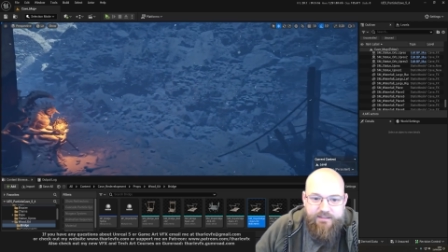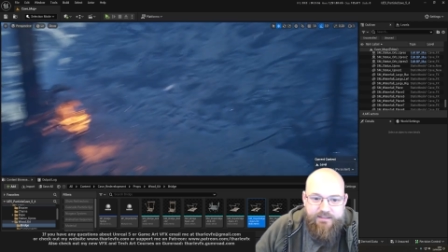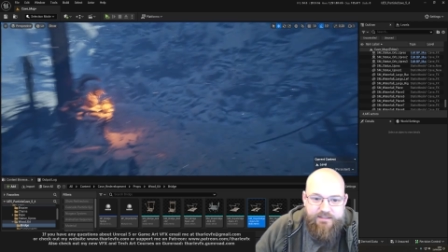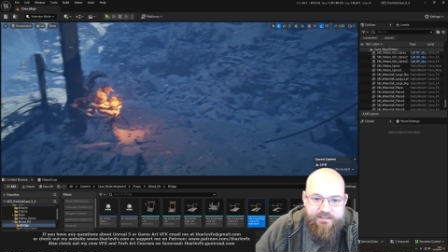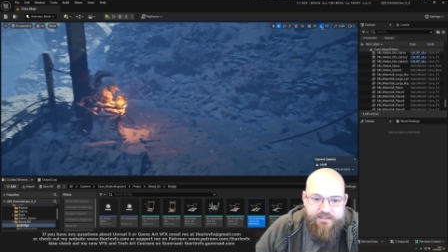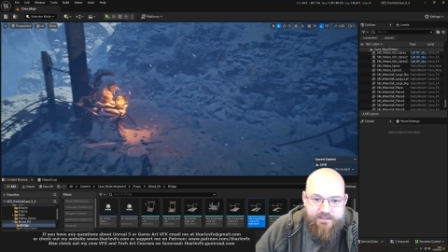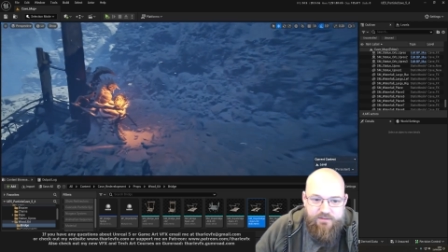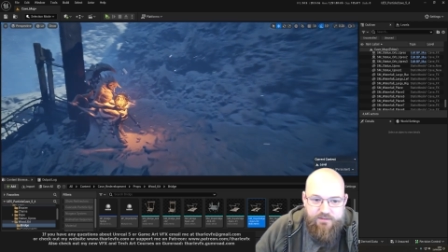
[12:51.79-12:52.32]

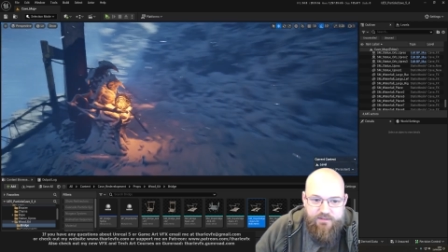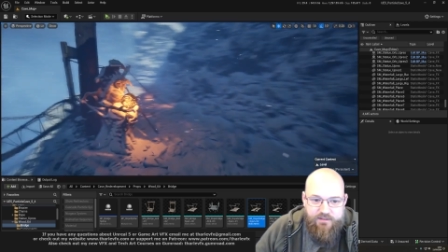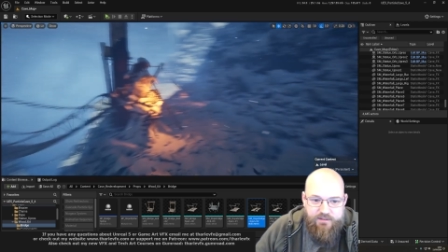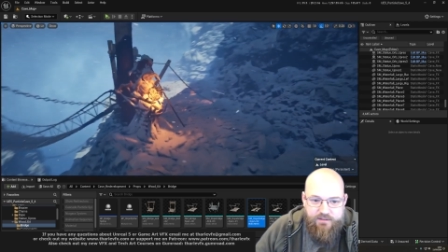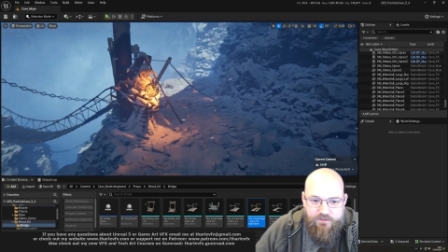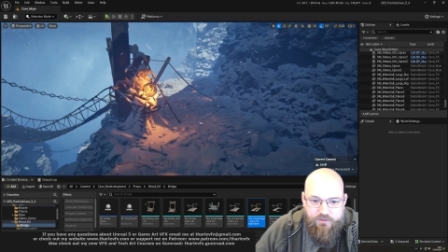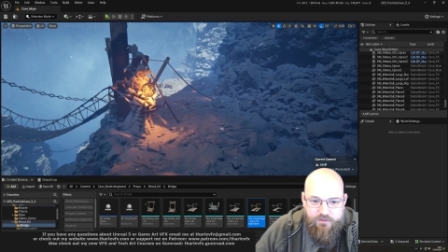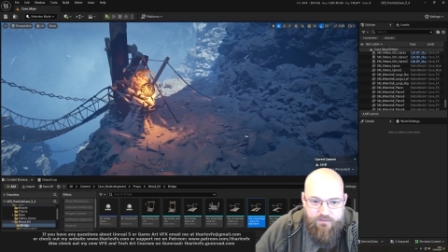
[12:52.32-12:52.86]
see all the
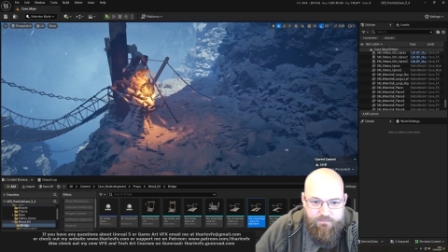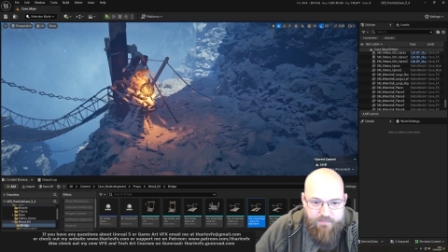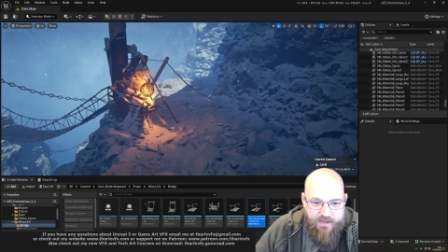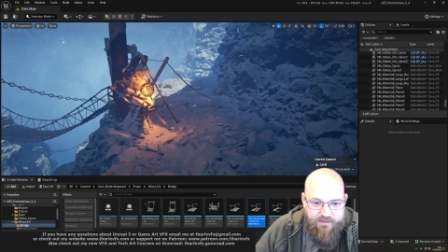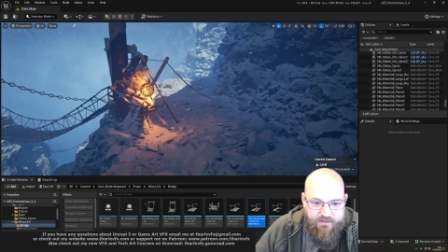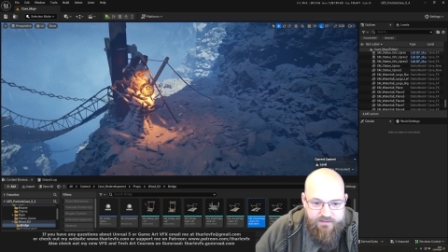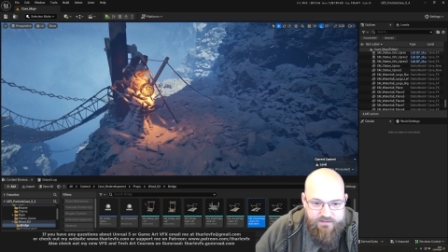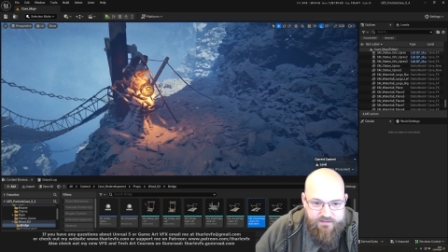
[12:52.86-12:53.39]

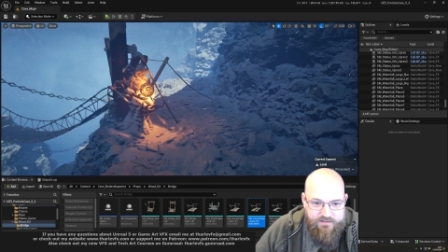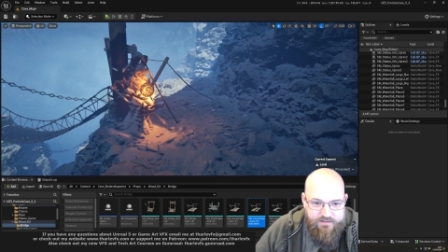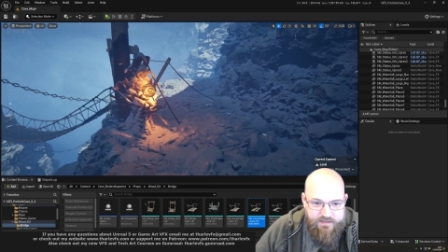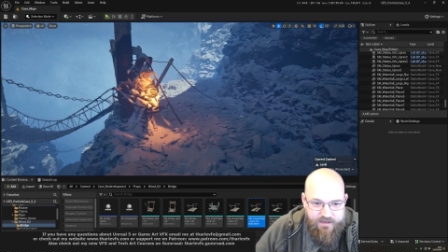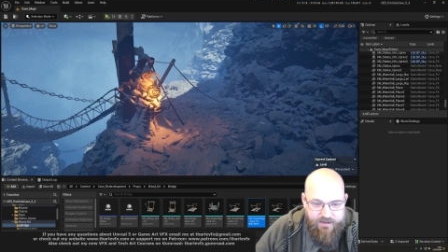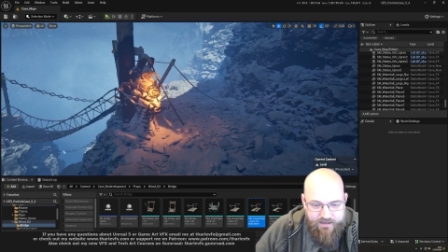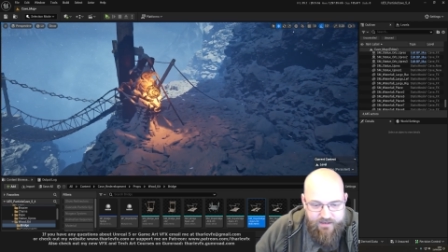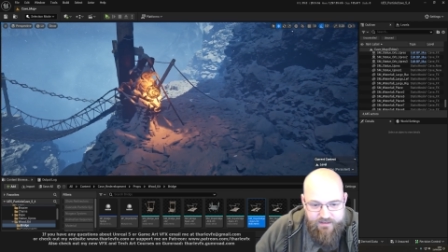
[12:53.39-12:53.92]
meshes and
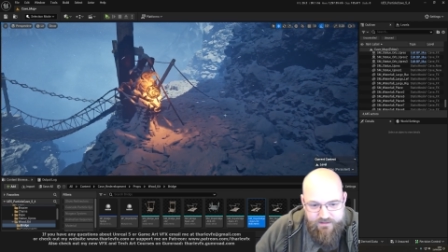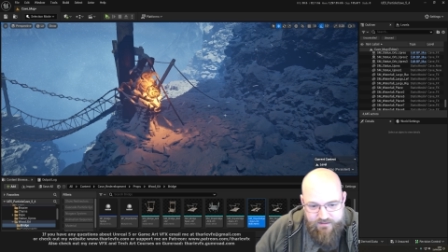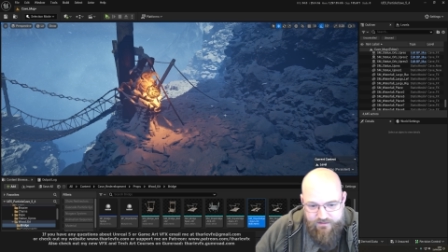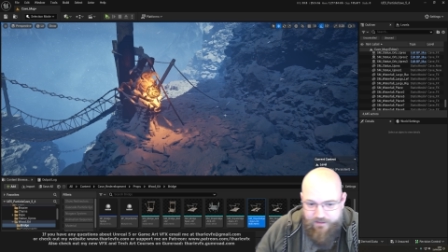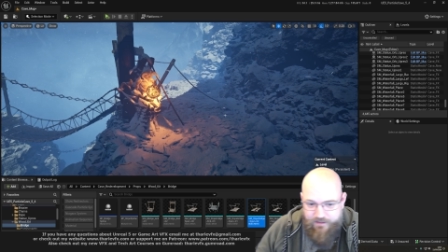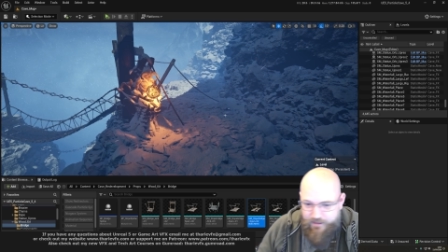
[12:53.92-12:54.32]
techniques and